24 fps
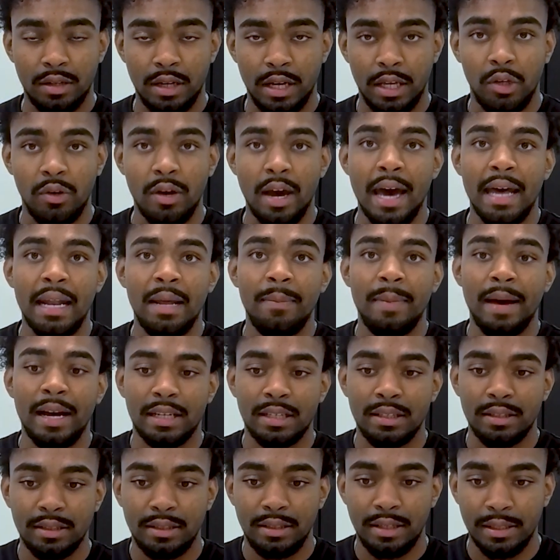and you add it back
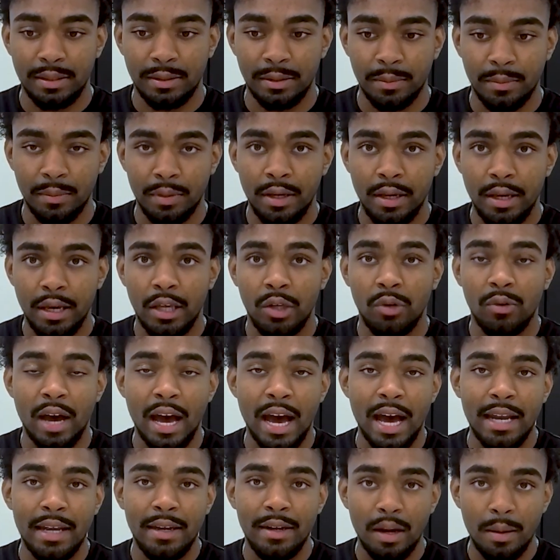to the system. You
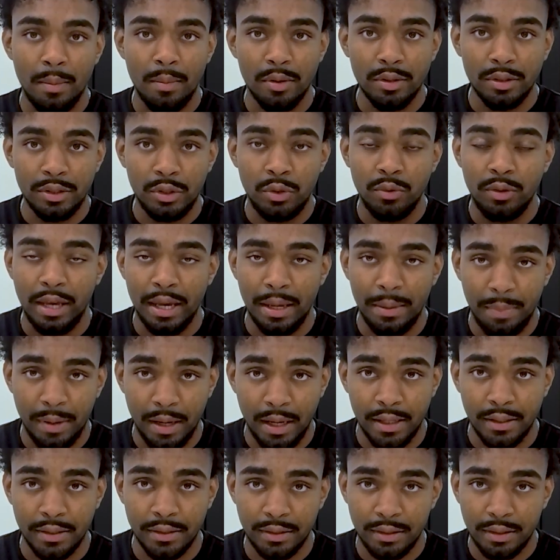add numbers to
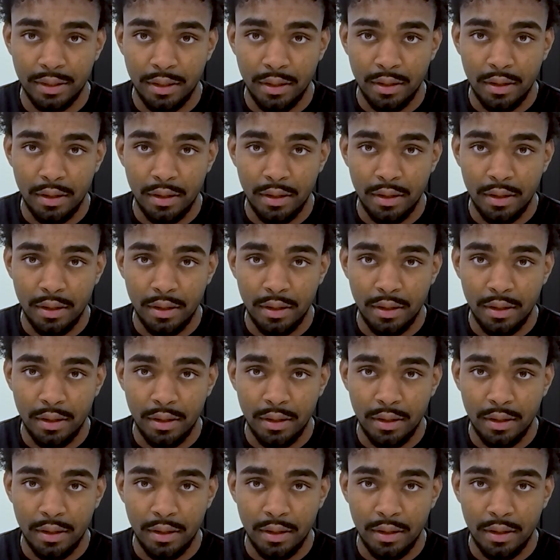campaigns.